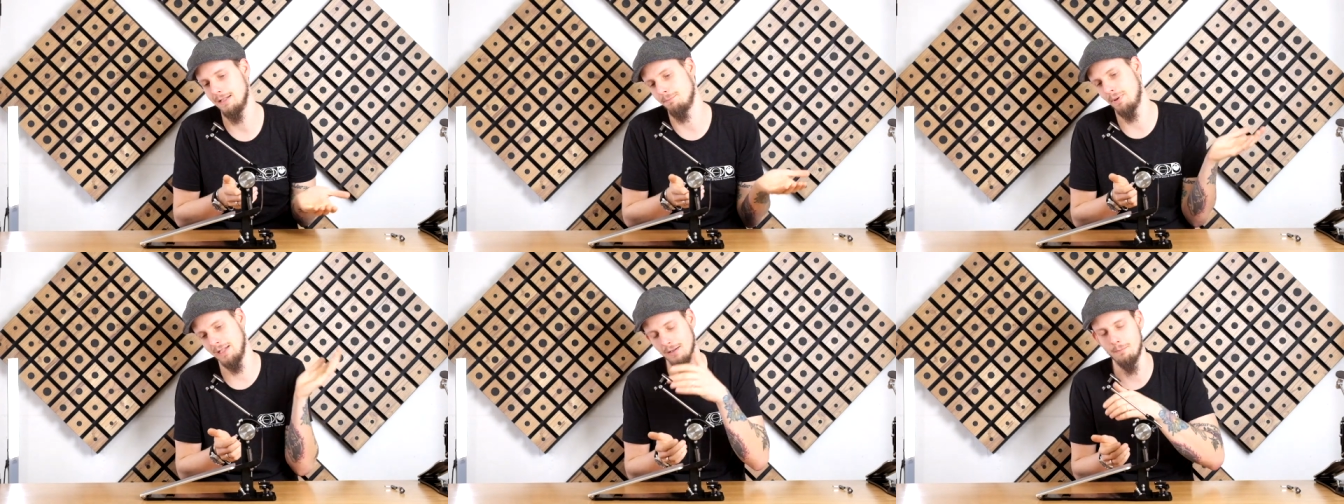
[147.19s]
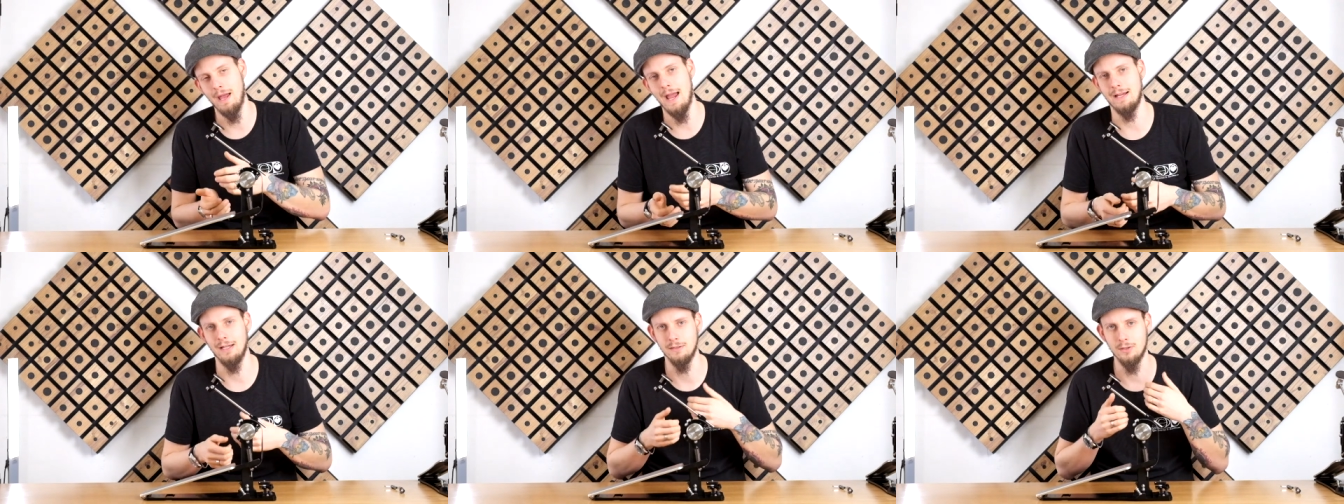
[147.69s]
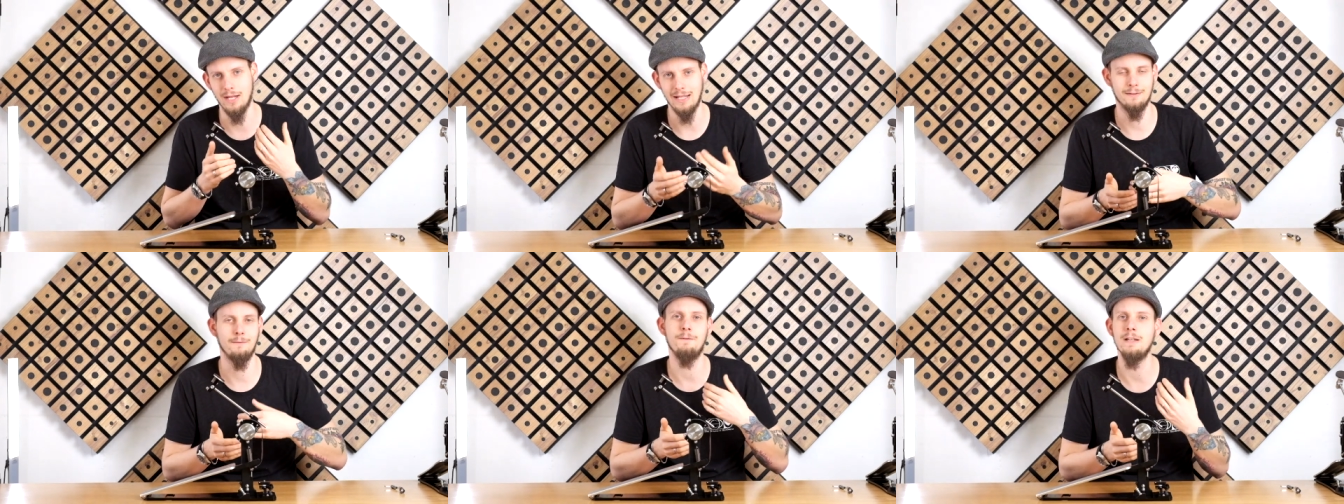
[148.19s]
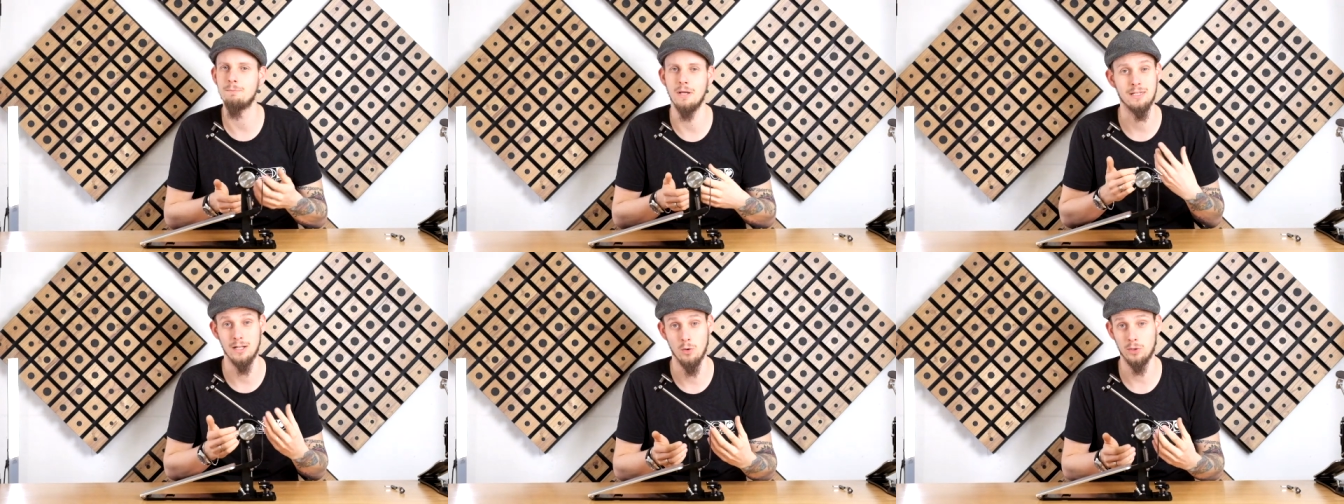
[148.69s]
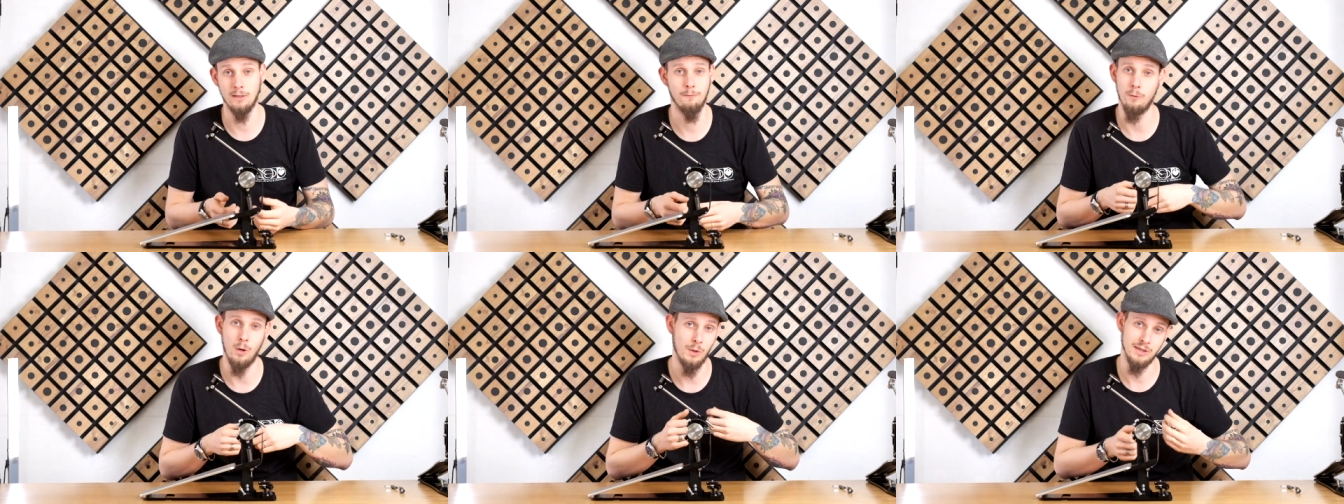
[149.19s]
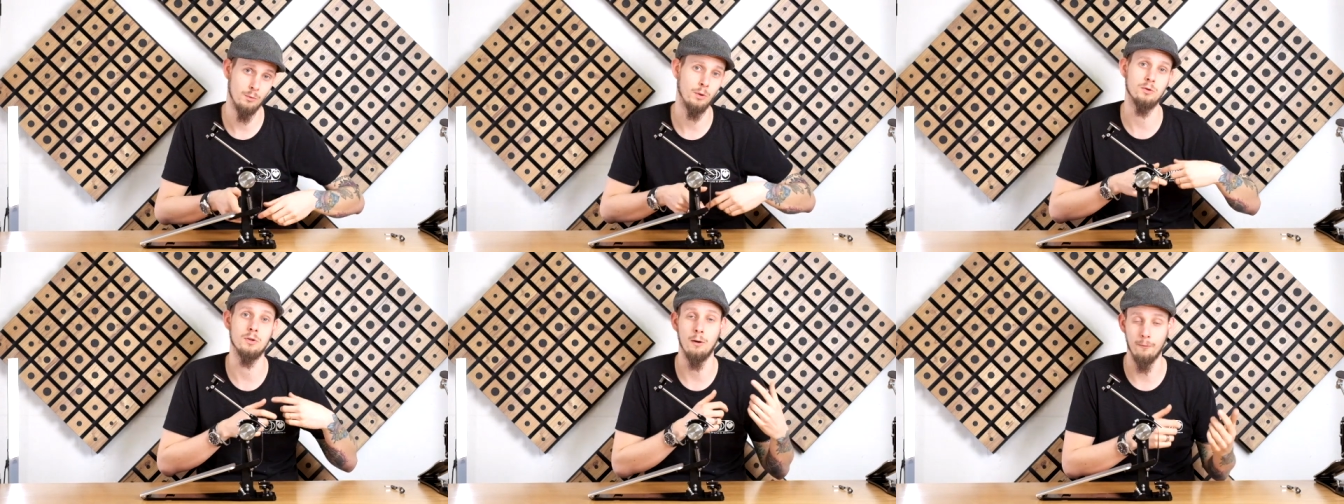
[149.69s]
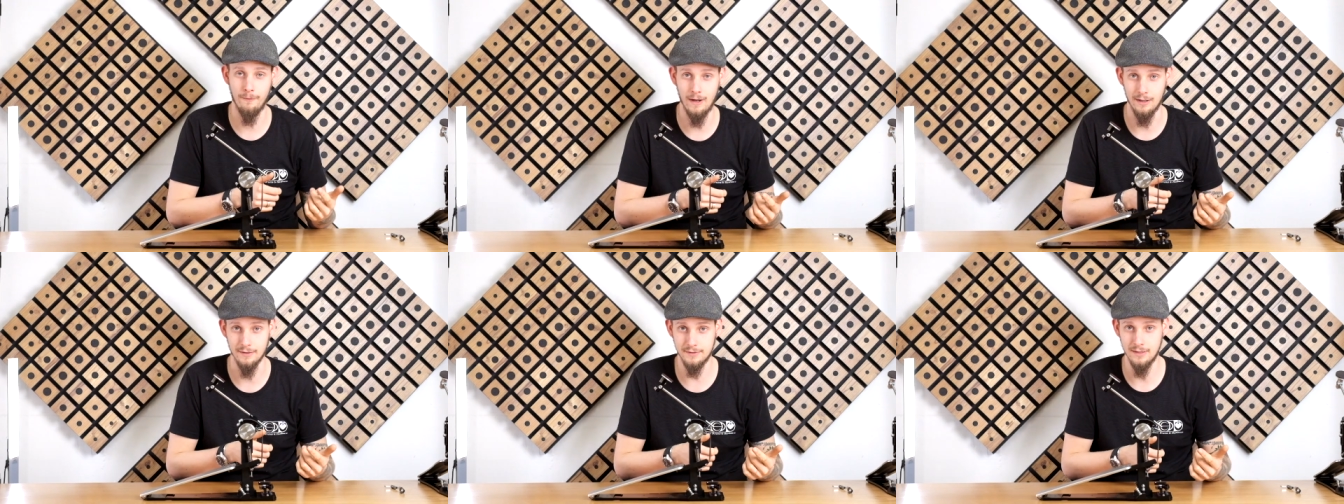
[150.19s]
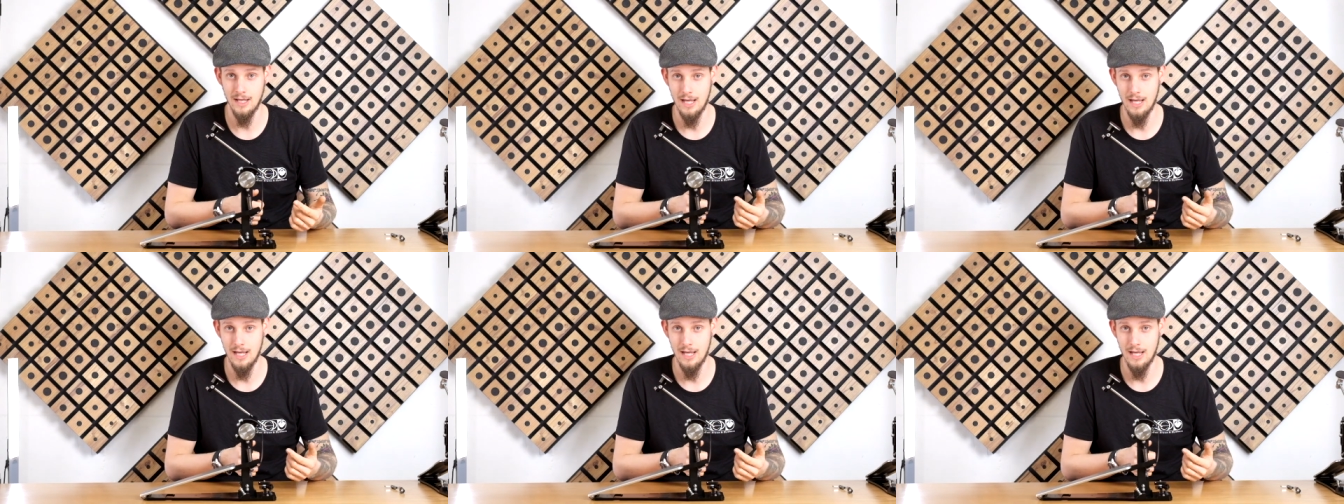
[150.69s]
the beta back, and you get the feedback you're looking for when you want to go fast,